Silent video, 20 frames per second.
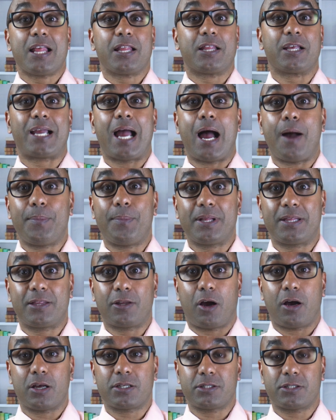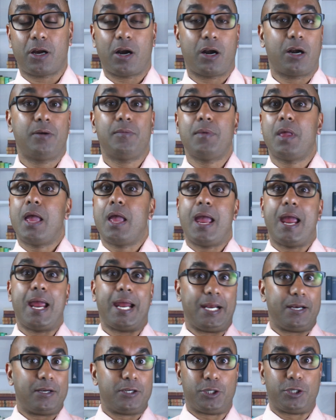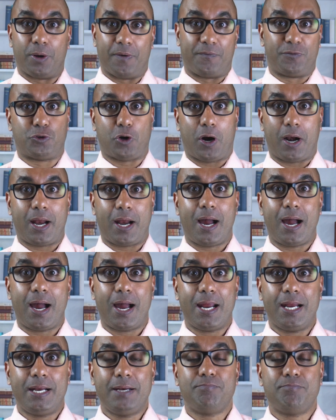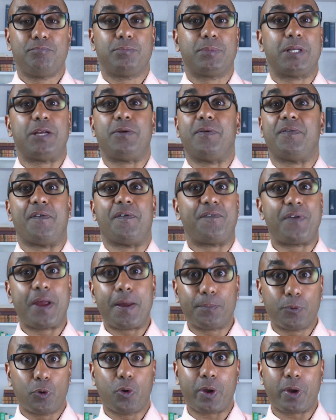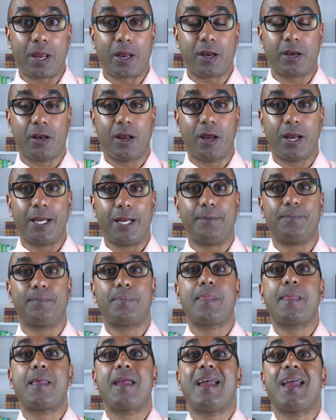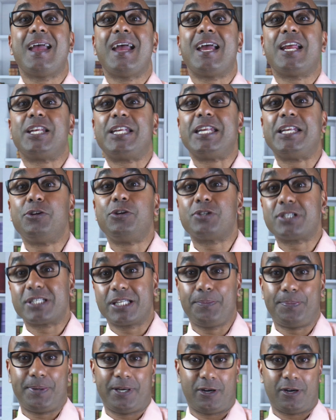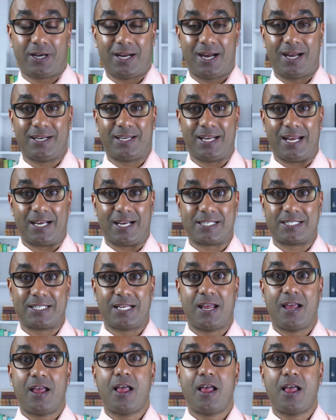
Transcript: The common thoughts are, hey, do you have dry eye? Did you have a fan blowing at night? Did you sleep in your contacts?